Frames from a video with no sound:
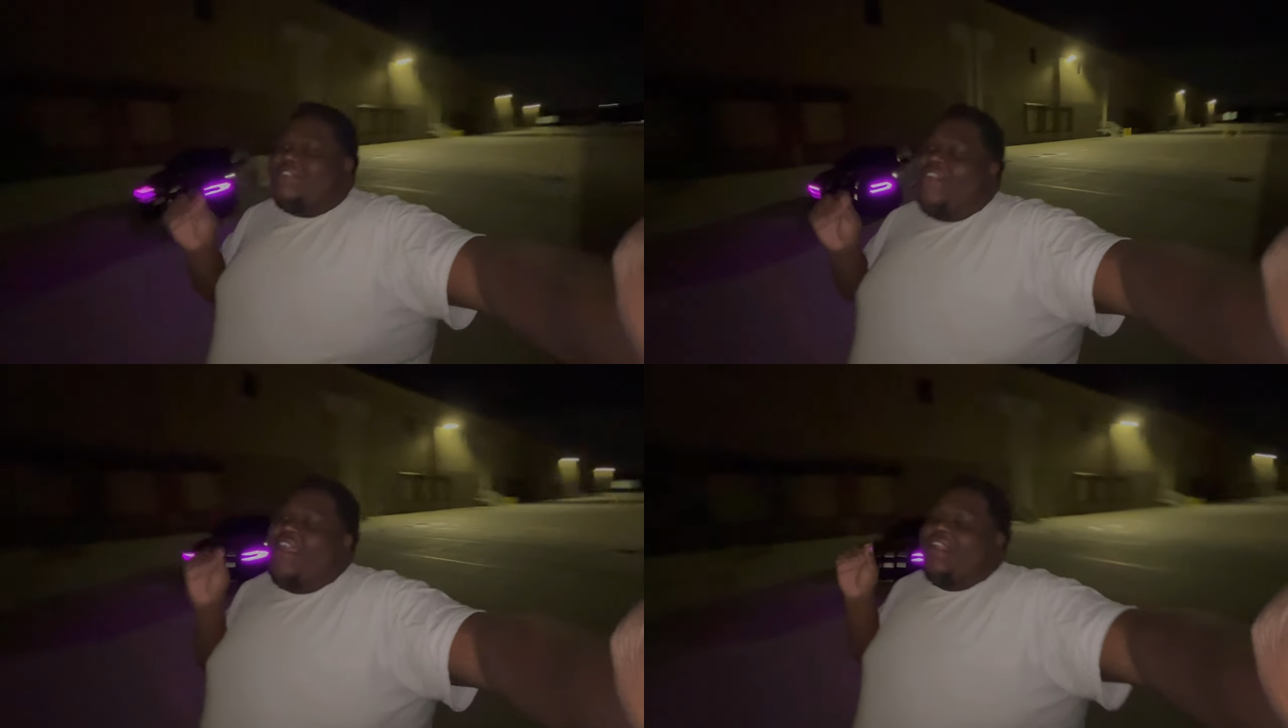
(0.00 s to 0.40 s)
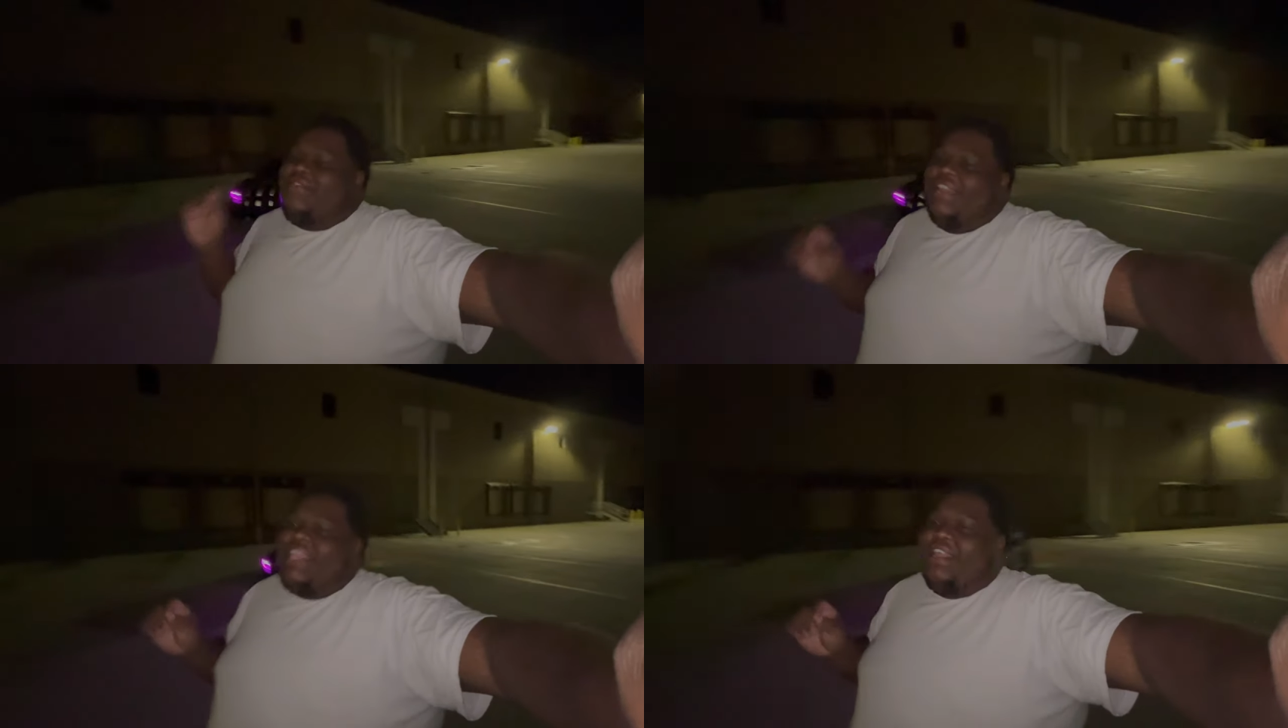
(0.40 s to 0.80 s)
far in the
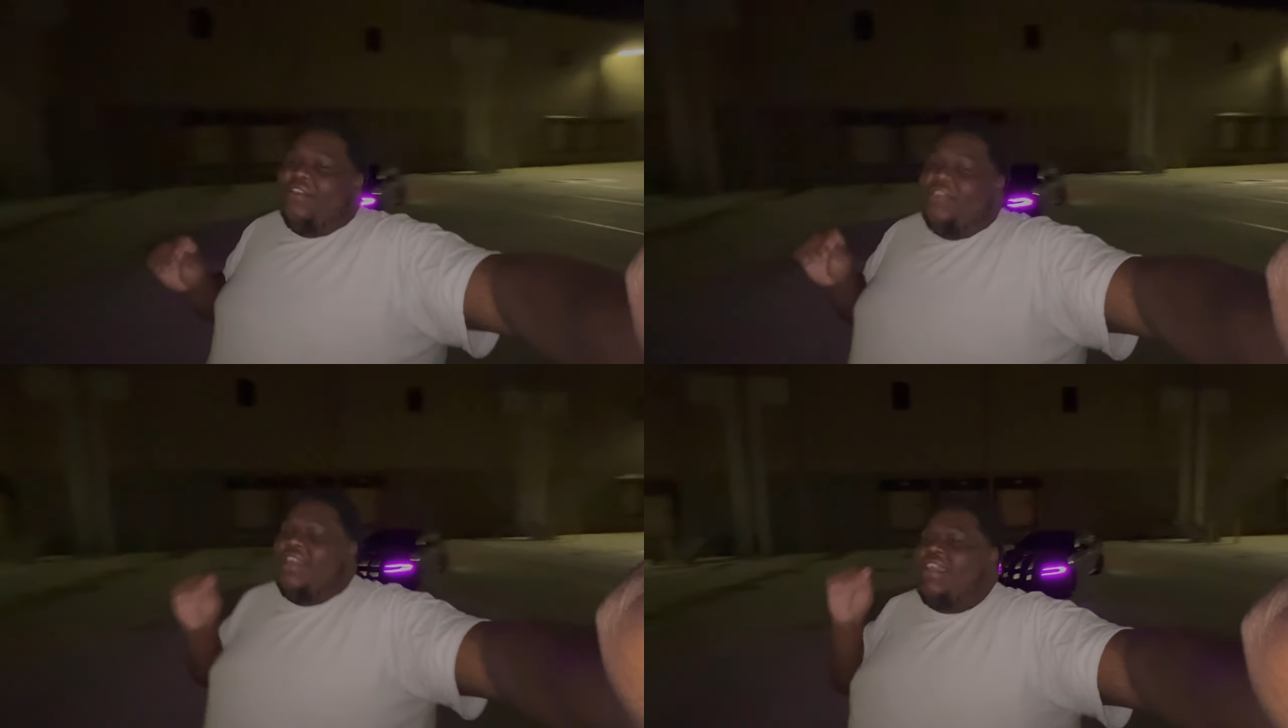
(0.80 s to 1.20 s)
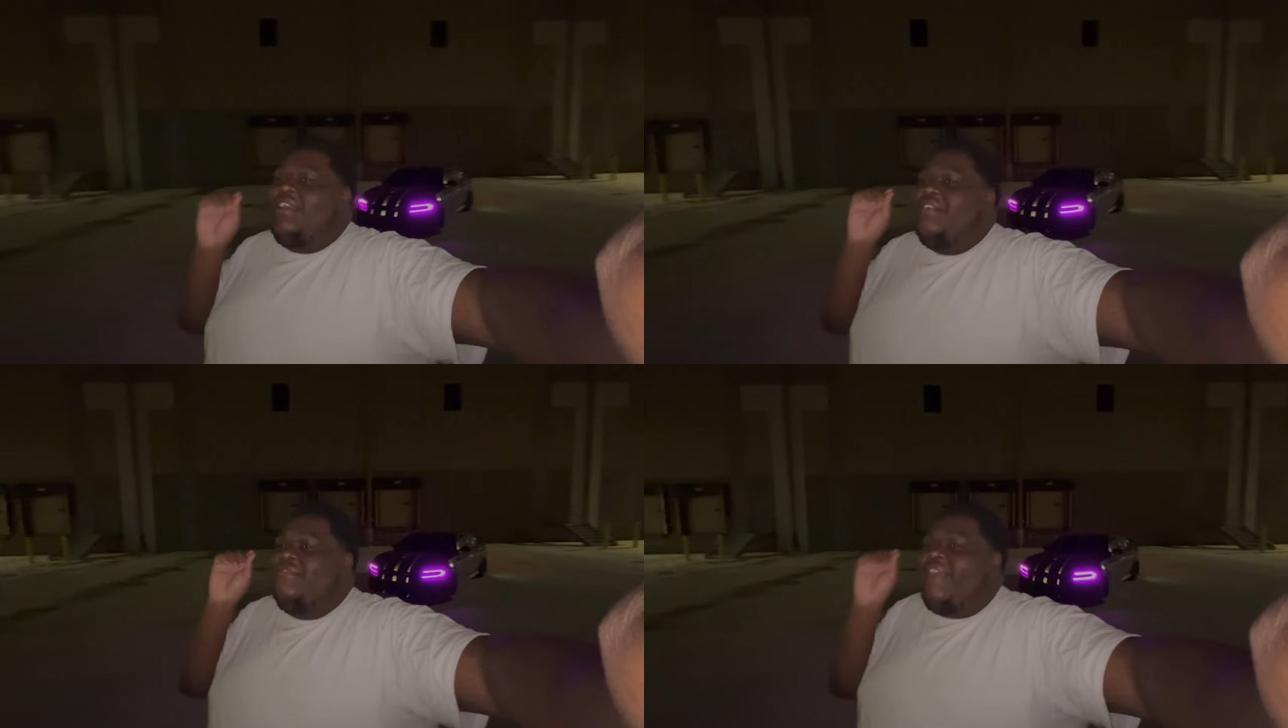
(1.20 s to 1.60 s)
video,
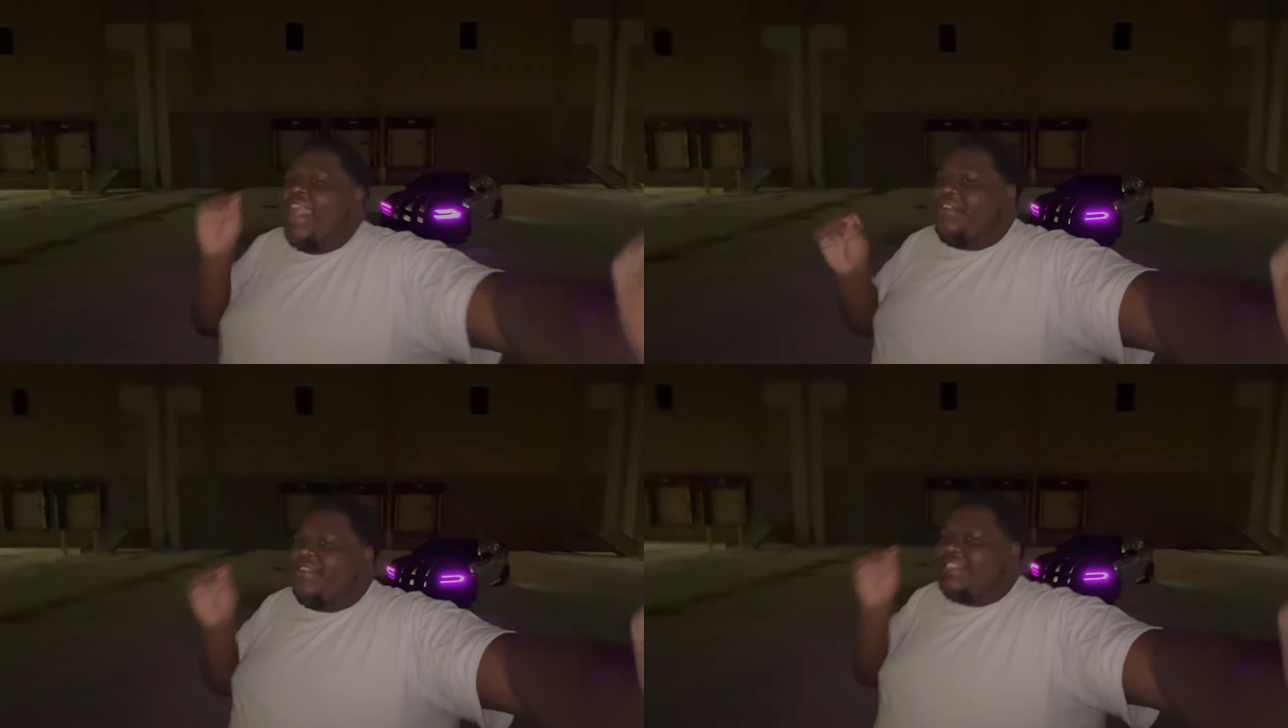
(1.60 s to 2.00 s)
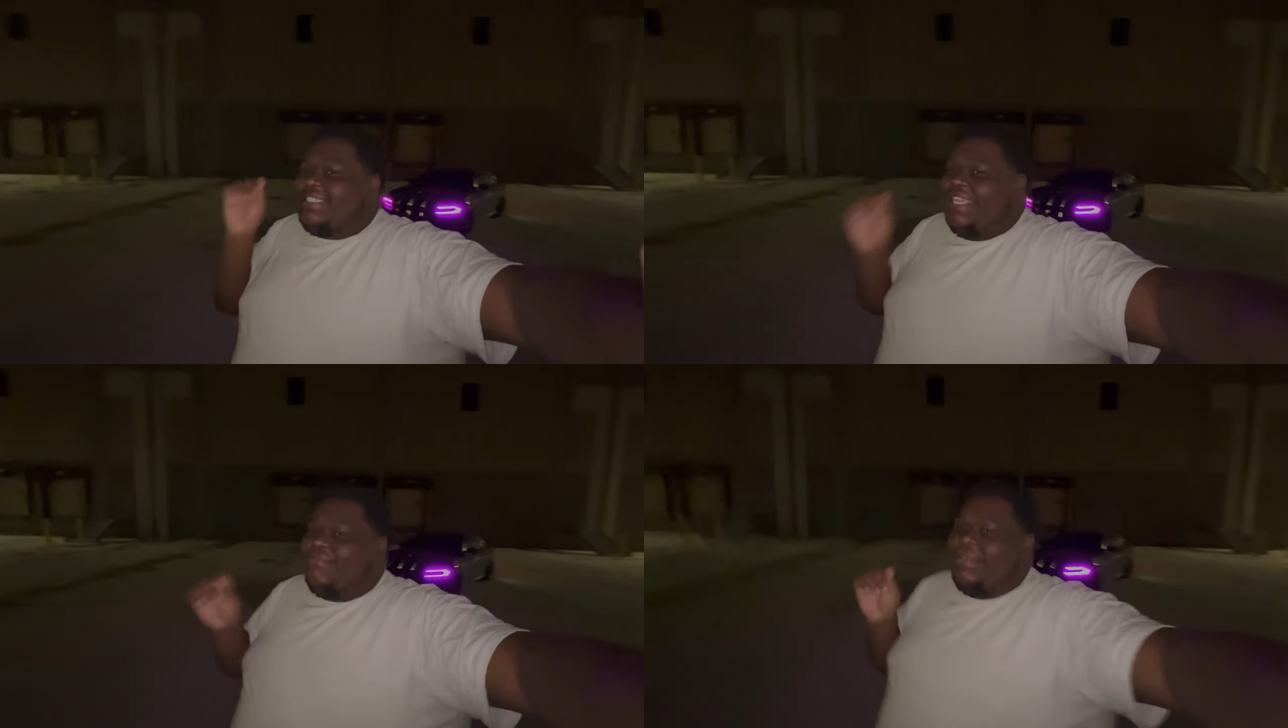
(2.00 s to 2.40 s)
bikers sent